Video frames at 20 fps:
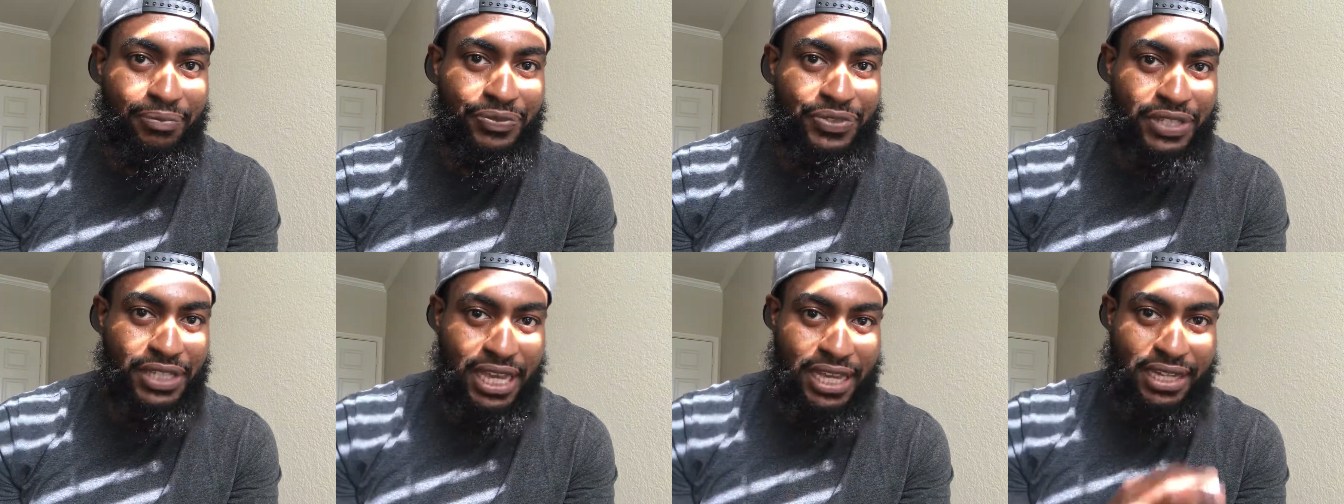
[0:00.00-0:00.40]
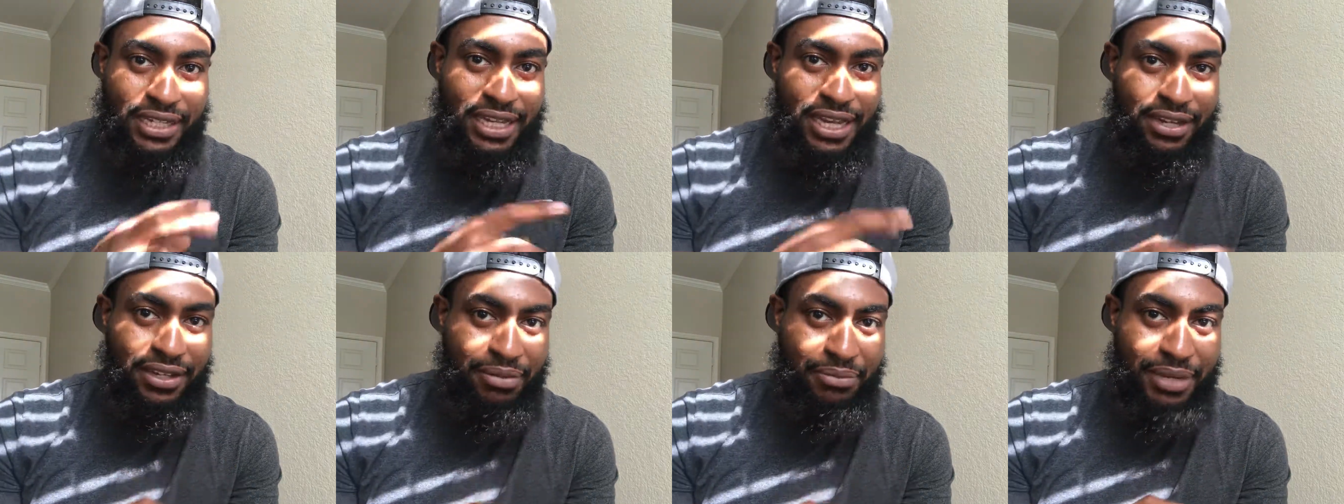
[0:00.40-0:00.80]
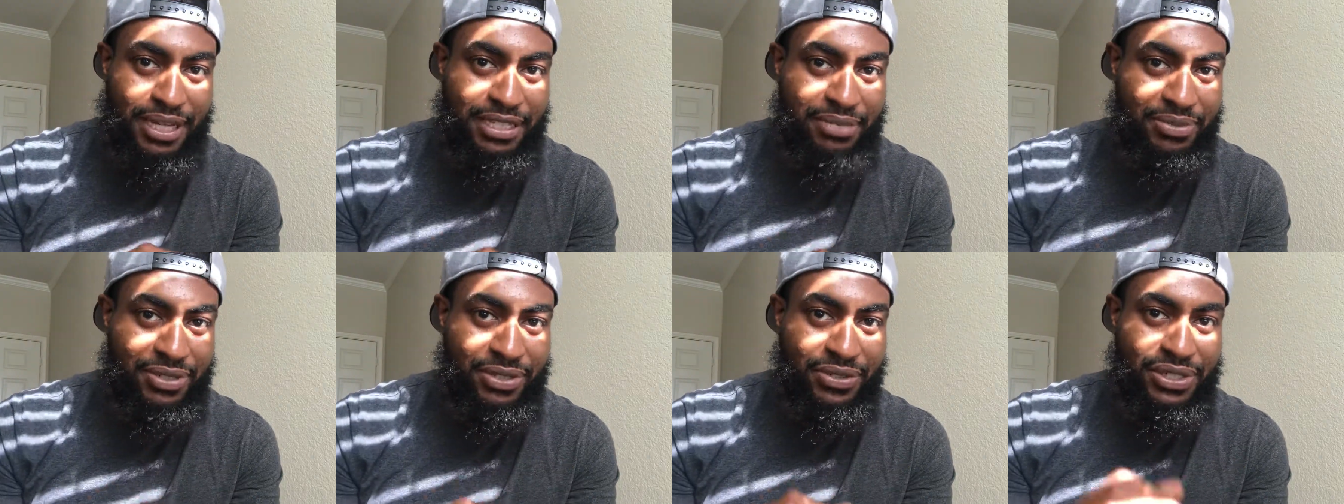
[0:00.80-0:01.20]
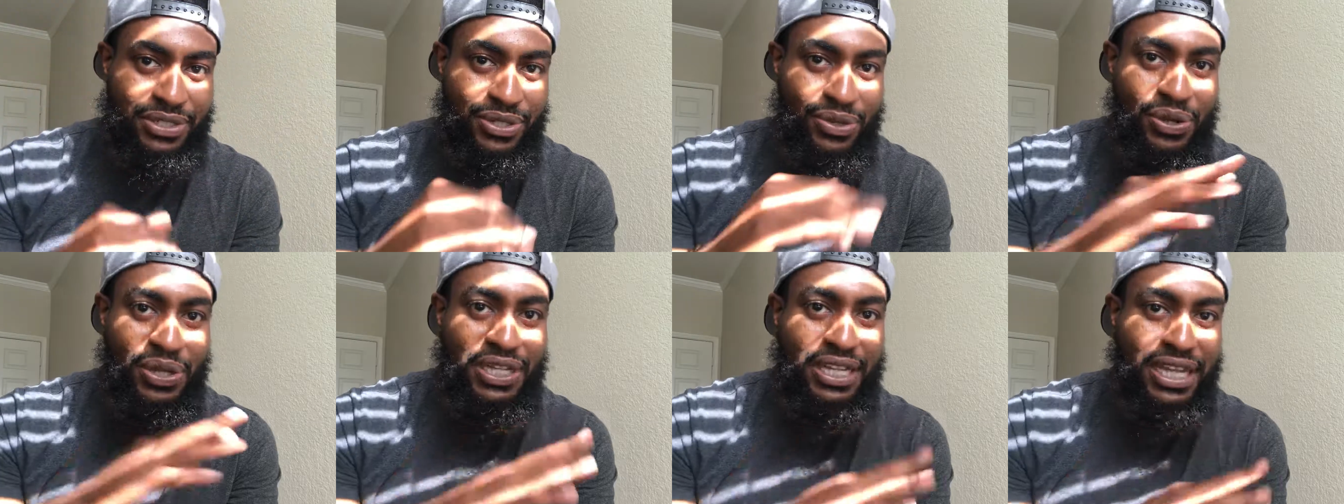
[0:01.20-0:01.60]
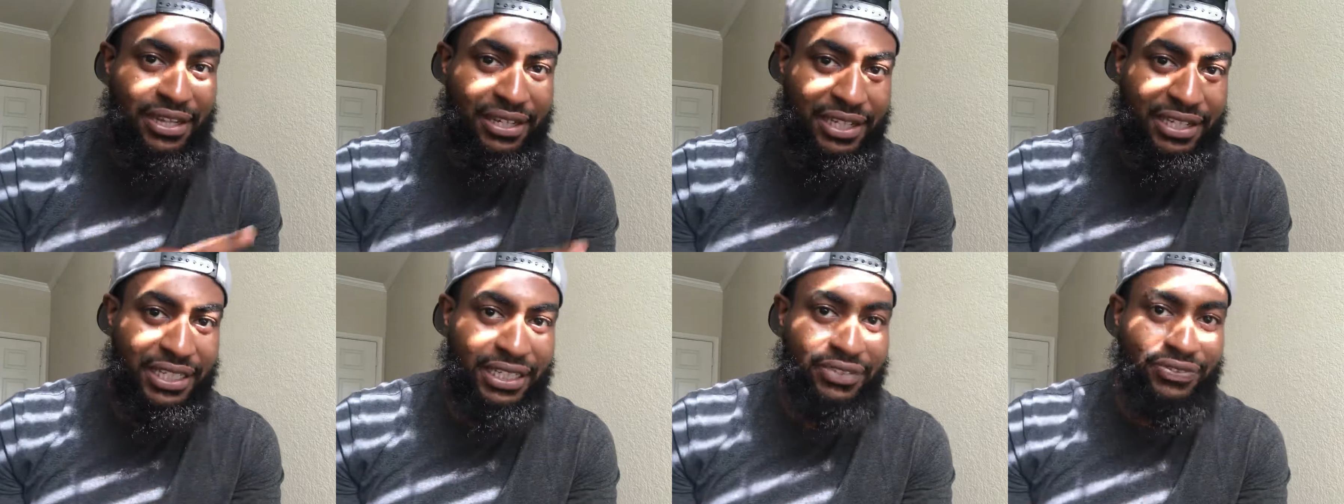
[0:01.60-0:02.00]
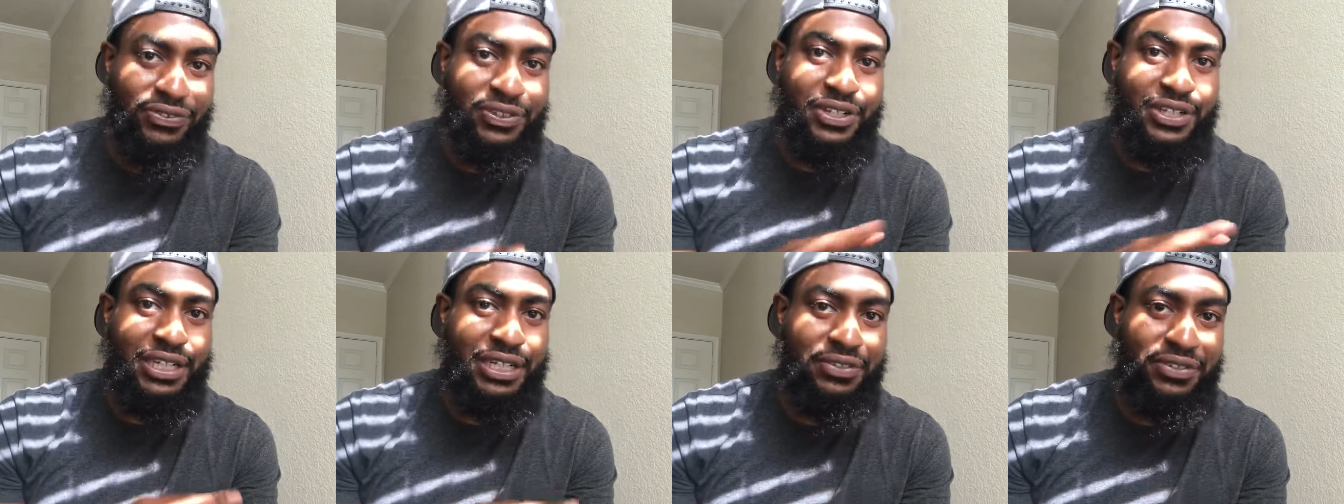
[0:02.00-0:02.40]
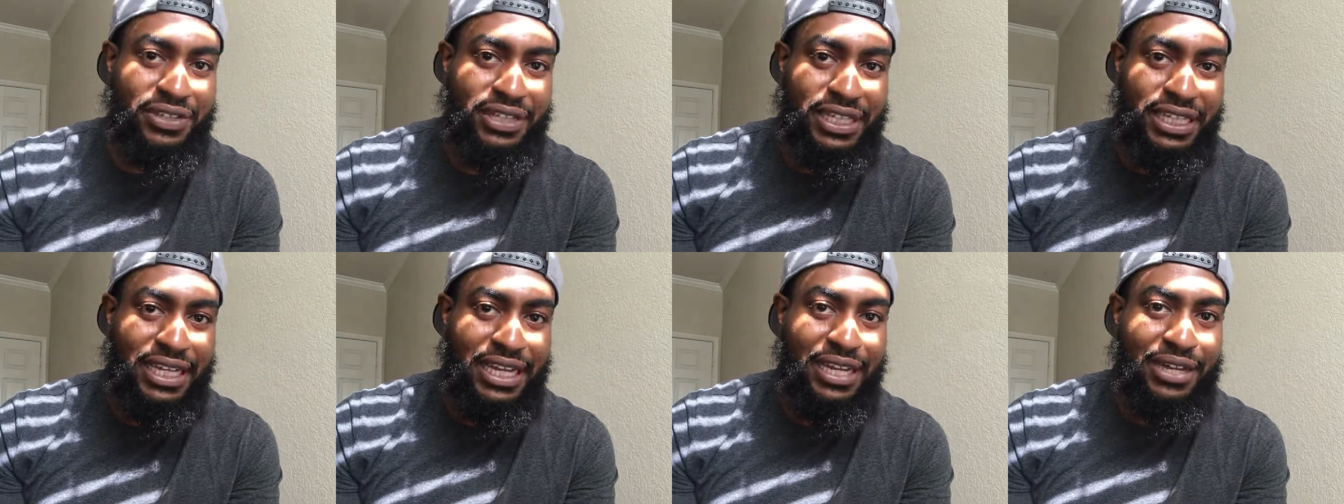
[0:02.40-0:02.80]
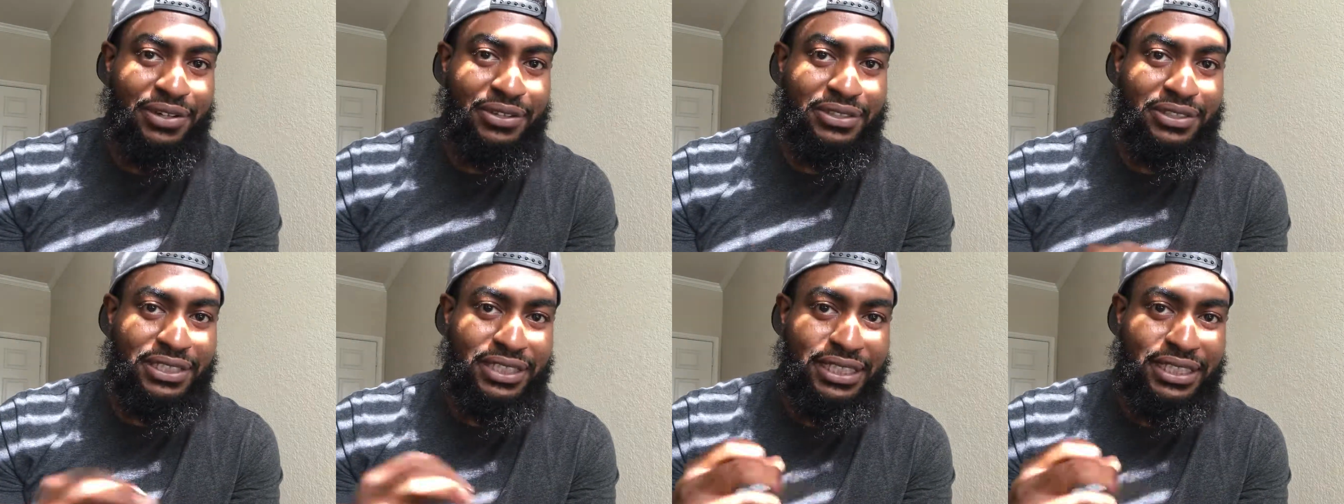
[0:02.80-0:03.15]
It's kind of down in the basement. So he's going down there and he's figuring everything out.